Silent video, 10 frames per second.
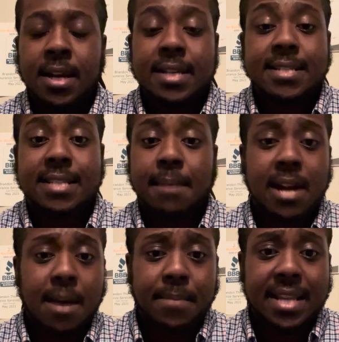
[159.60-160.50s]
Some
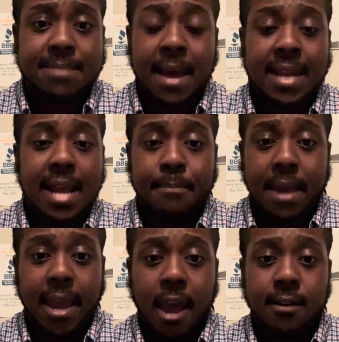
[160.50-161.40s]
companies might not
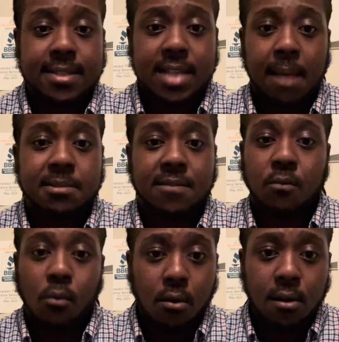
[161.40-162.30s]
pay out in times of
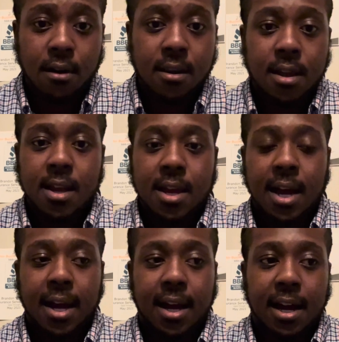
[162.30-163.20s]
war.
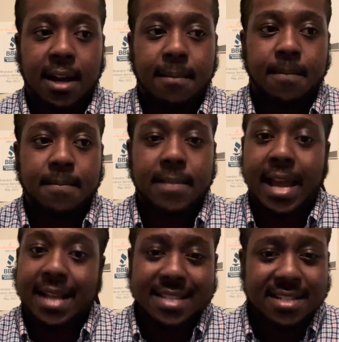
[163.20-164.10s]

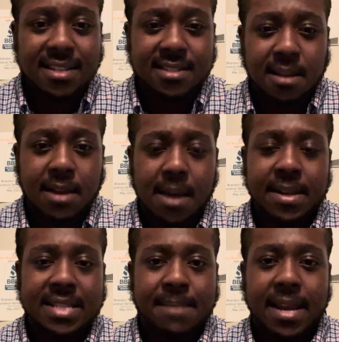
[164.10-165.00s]
Like I said, it's just some
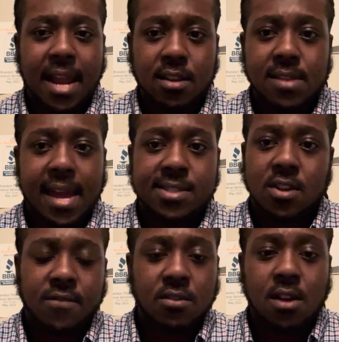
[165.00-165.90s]
companies that might not do that. So
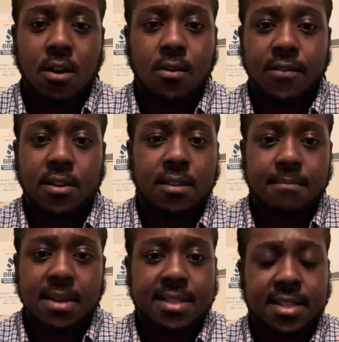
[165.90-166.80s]
if you're in the
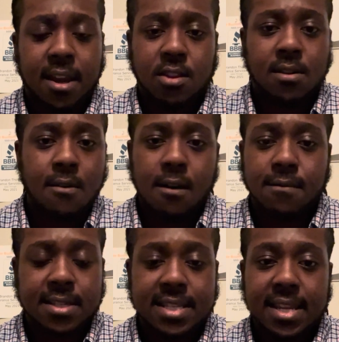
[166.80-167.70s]
military, you go
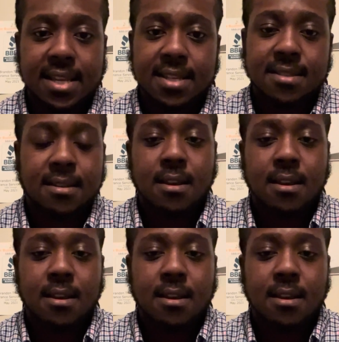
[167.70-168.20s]
overseas,